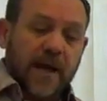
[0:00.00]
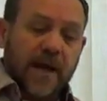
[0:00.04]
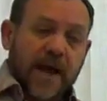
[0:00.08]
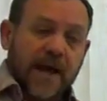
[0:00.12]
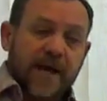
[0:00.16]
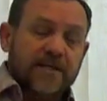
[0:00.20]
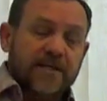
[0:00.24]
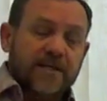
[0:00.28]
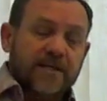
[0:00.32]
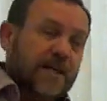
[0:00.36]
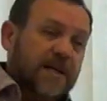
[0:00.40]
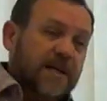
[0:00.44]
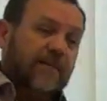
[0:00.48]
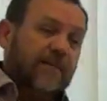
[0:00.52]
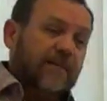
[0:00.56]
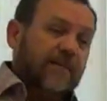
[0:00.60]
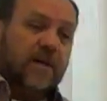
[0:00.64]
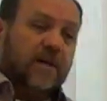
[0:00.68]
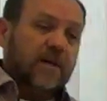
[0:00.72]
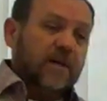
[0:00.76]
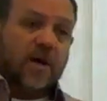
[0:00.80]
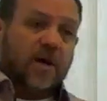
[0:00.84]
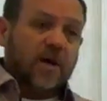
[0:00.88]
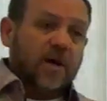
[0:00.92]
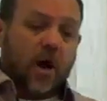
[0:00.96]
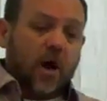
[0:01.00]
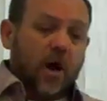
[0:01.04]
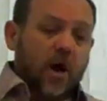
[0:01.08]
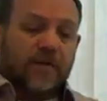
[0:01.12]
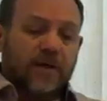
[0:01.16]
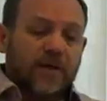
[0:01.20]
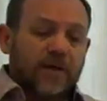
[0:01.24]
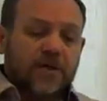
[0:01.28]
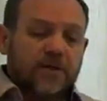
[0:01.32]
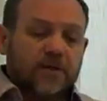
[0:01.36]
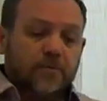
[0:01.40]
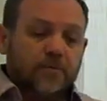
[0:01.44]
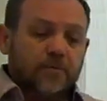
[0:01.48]
and He's given us all
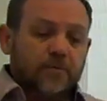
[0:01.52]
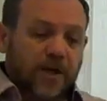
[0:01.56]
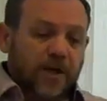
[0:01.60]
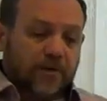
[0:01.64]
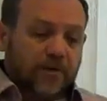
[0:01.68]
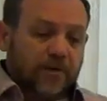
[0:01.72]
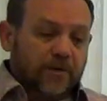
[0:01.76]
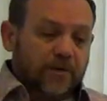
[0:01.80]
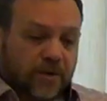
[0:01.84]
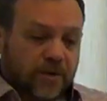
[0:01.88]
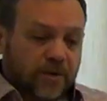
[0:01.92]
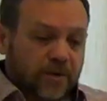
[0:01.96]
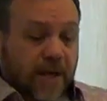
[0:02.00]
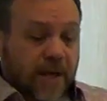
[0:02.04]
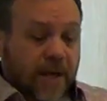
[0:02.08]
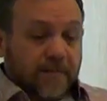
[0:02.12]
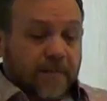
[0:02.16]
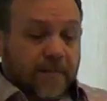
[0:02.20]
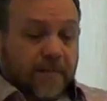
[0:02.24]
these pictures.